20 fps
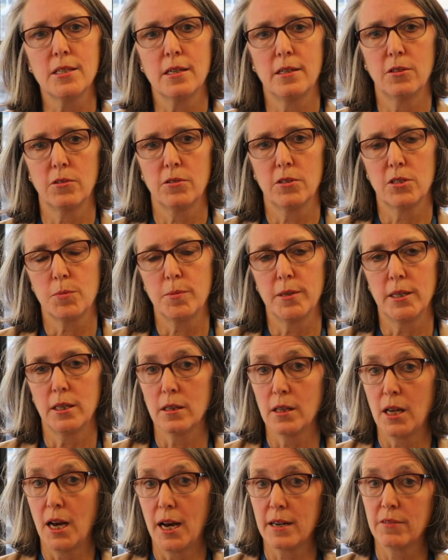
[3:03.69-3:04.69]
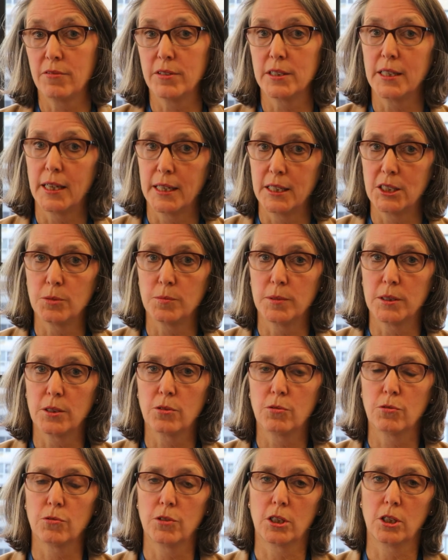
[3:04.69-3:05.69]
I know there's been a lot of engagement
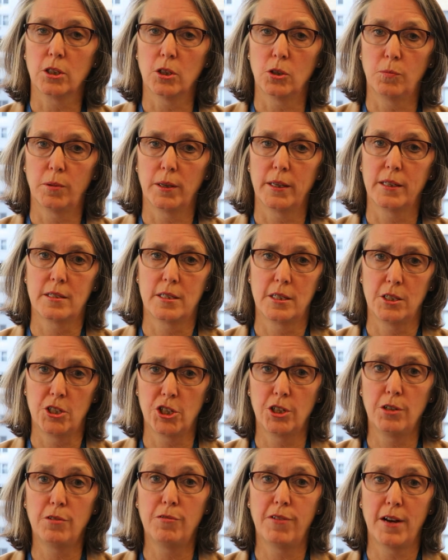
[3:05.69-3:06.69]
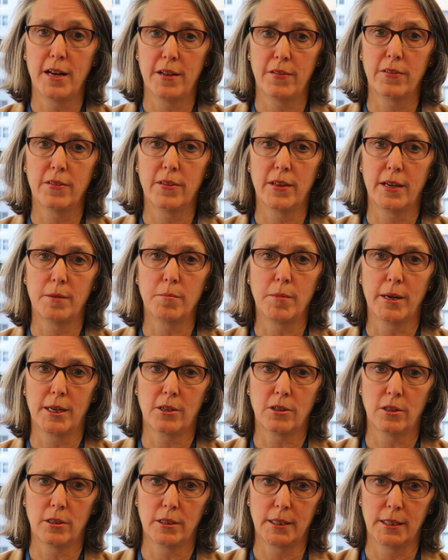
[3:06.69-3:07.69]
through the Global SDG Fund that my
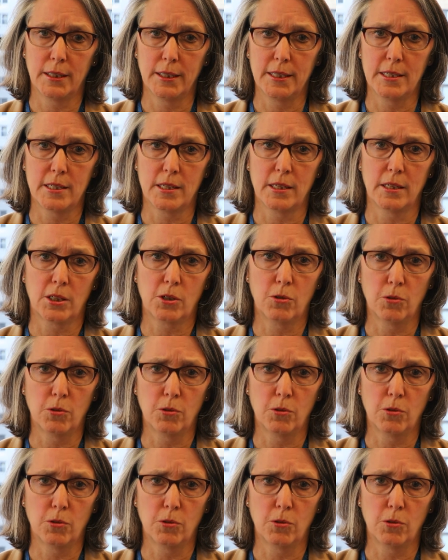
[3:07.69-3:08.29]
colleague Lisa